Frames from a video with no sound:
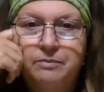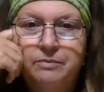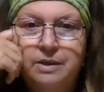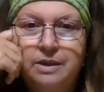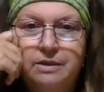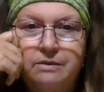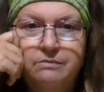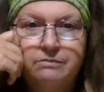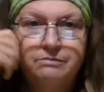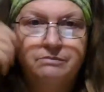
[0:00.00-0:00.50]

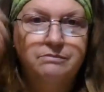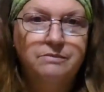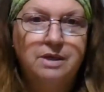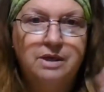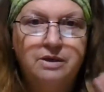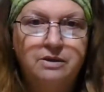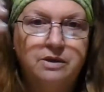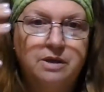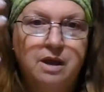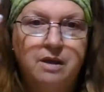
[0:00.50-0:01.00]

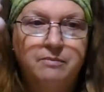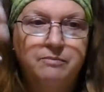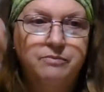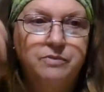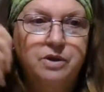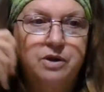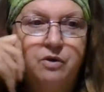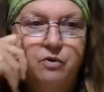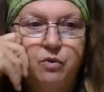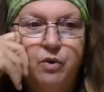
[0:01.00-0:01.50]
It could come,
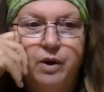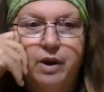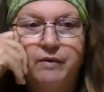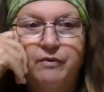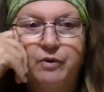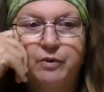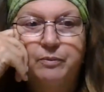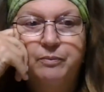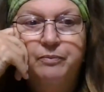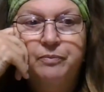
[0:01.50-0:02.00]

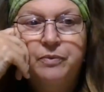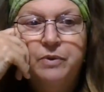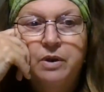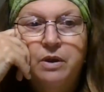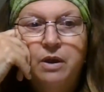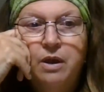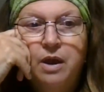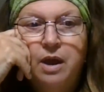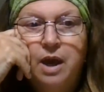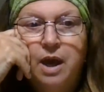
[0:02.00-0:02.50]
wherever.
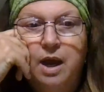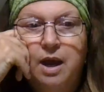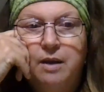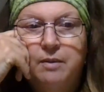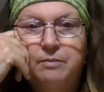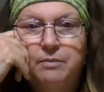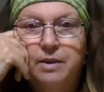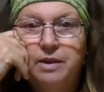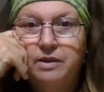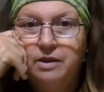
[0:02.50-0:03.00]

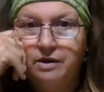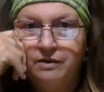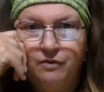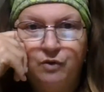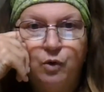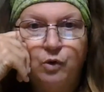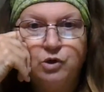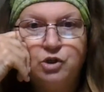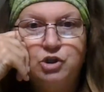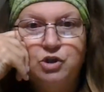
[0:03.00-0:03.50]
And then, of
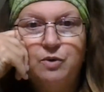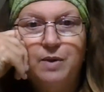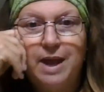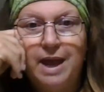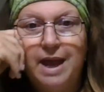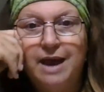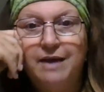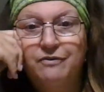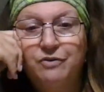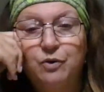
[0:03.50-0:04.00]
course, you
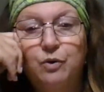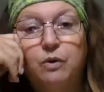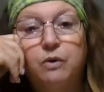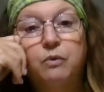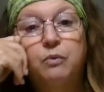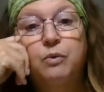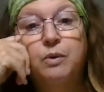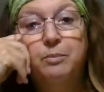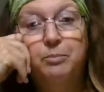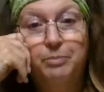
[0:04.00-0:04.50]
have
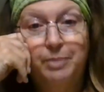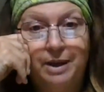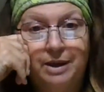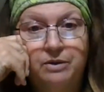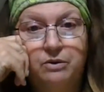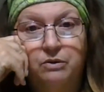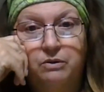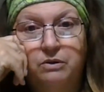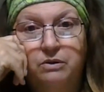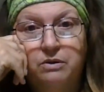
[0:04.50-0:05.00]
your
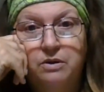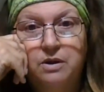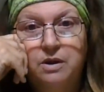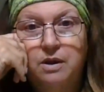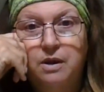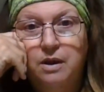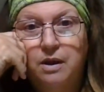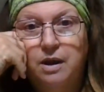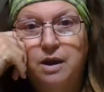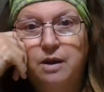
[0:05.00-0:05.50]
rebuttal,
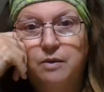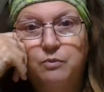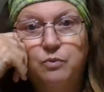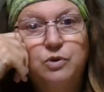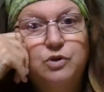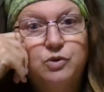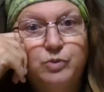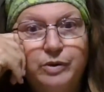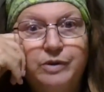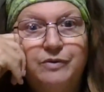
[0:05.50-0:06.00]

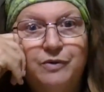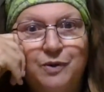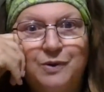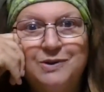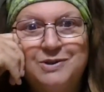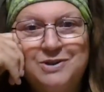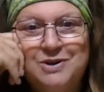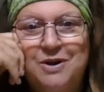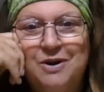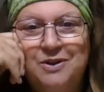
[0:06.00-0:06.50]
which we, of
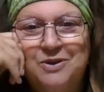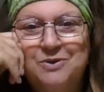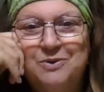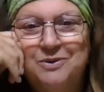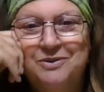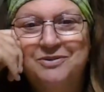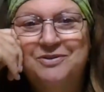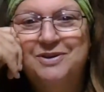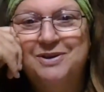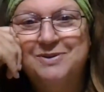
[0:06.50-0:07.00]
course, call the
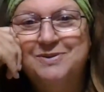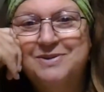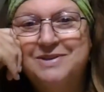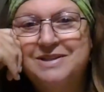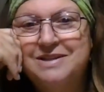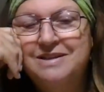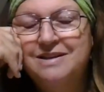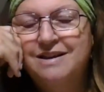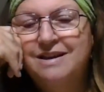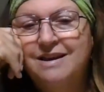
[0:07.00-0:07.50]

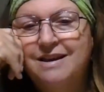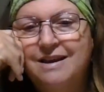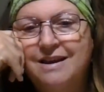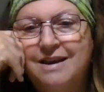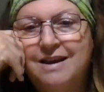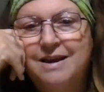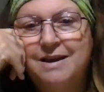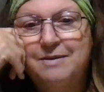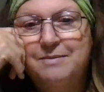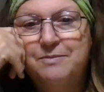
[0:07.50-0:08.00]
refute,
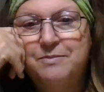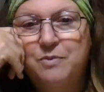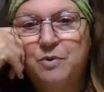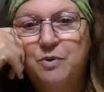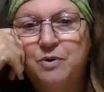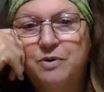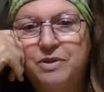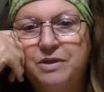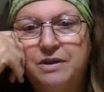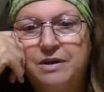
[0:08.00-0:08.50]

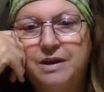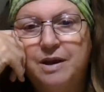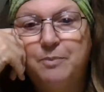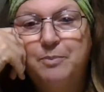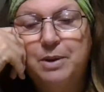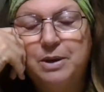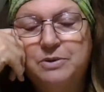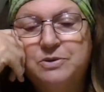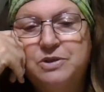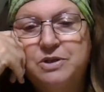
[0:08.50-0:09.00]
or the
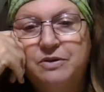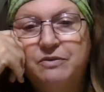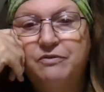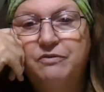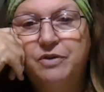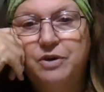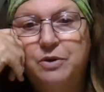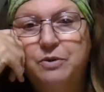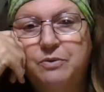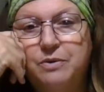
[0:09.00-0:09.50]
opposing
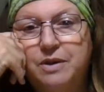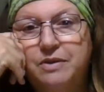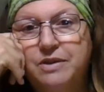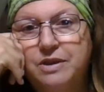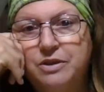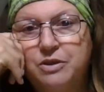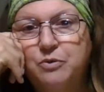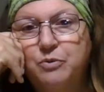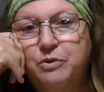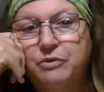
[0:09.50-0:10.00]
view, and
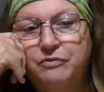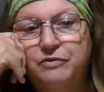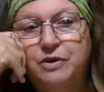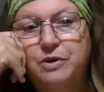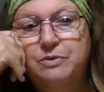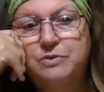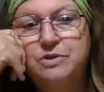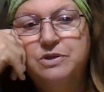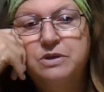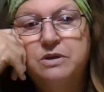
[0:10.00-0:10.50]
then the
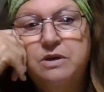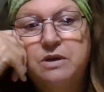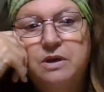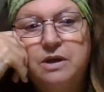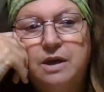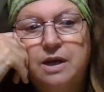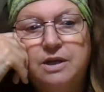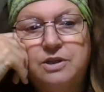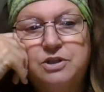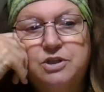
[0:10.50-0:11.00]
refute.
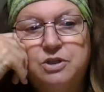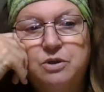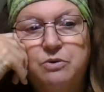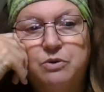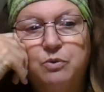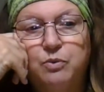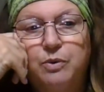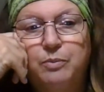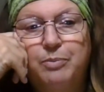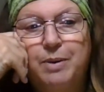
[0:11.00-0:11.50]
And so
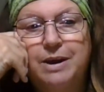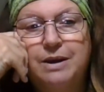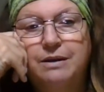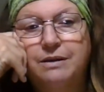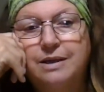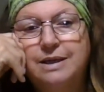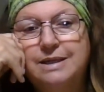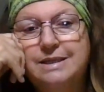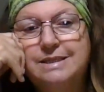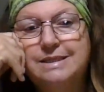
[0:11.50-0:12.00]
the
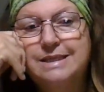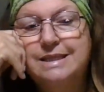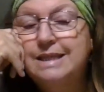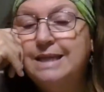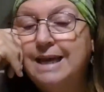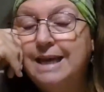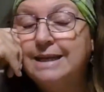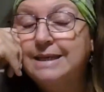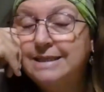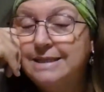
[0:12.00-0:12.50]
rebuttal is then
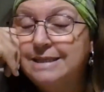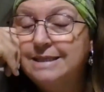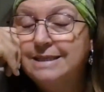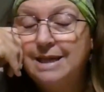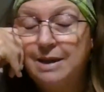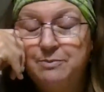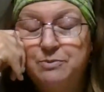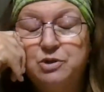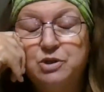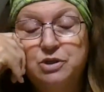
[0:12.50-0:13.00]
the
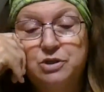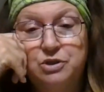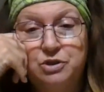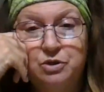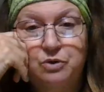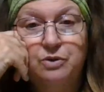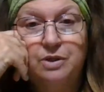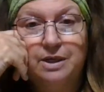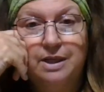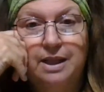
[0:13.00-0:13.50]
exception
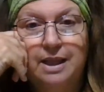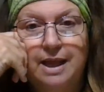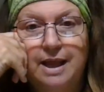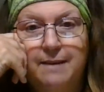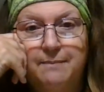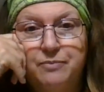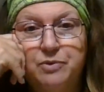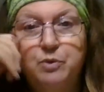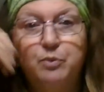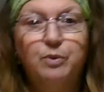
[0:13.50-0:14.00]
to the
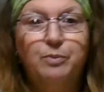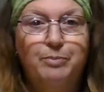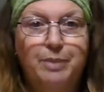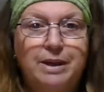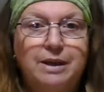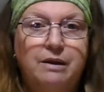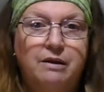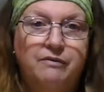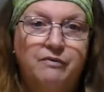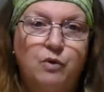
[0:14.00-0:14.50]
claim. The
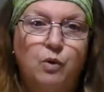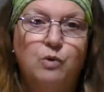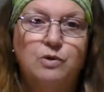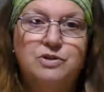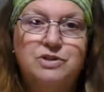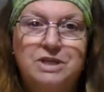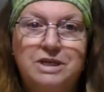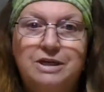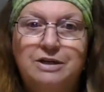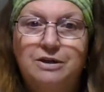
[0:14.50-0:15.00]
rebuttal, of
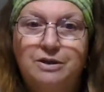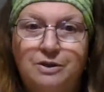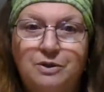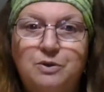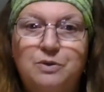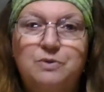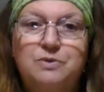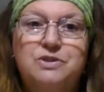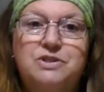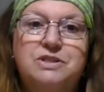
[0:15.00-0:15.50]
course,
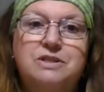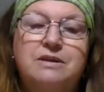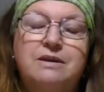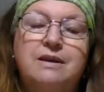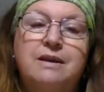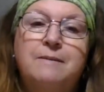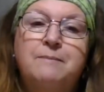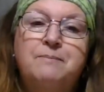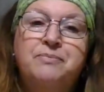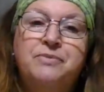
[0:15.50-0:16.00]
includes
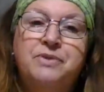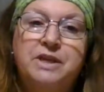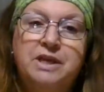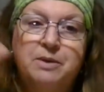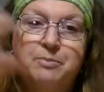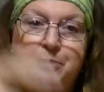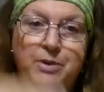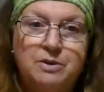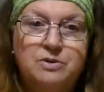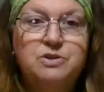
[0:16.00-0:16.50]
the
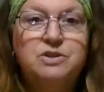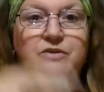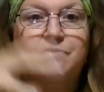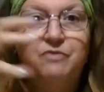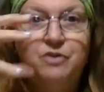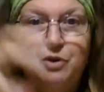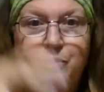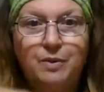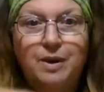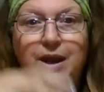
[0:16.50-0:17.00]
opposing
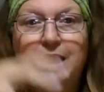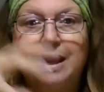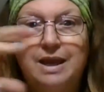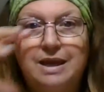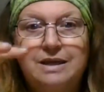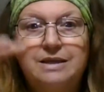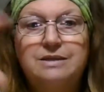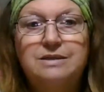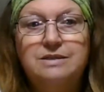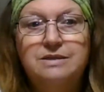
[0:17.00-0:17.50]
view
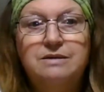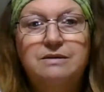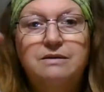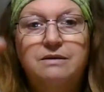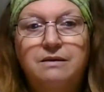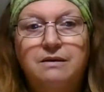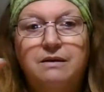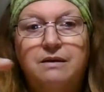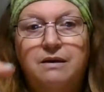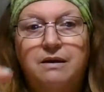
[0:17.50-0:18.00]
and
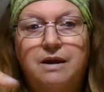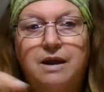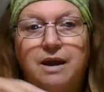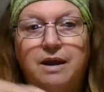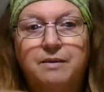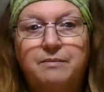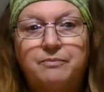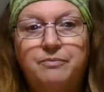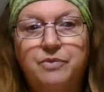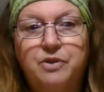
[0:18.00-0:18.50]

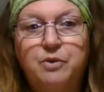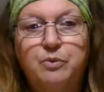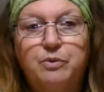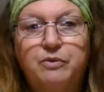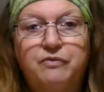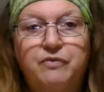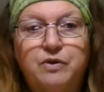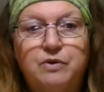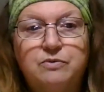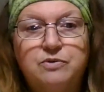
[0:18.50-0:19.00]
the
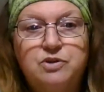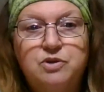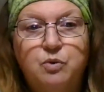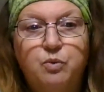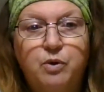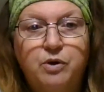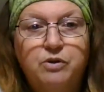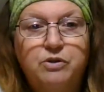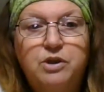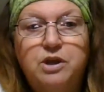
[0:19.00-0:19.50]
refute. So
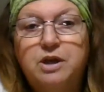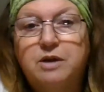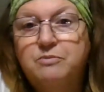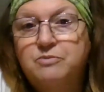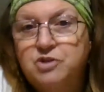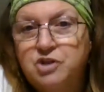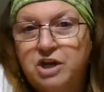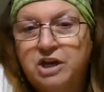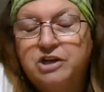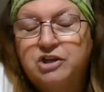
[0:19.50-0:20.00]
what are the
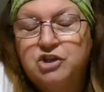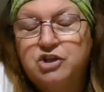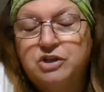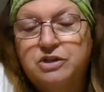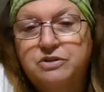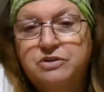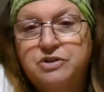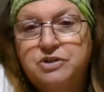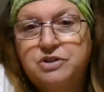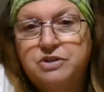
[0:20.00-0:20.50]

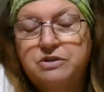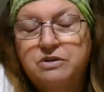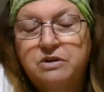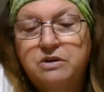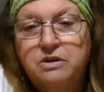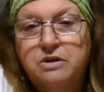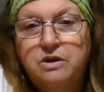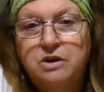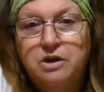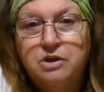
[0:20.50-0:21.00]
objections
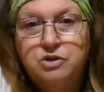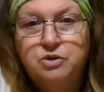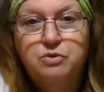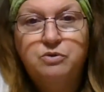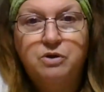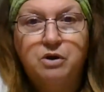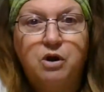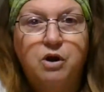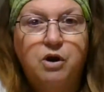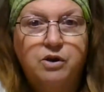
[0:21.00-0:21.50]
to
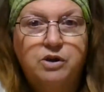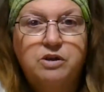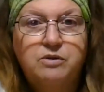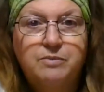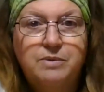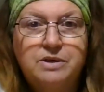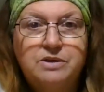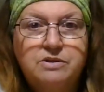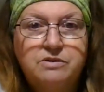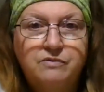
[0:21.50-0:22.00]
the
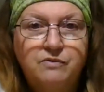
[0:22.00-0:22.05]
argument.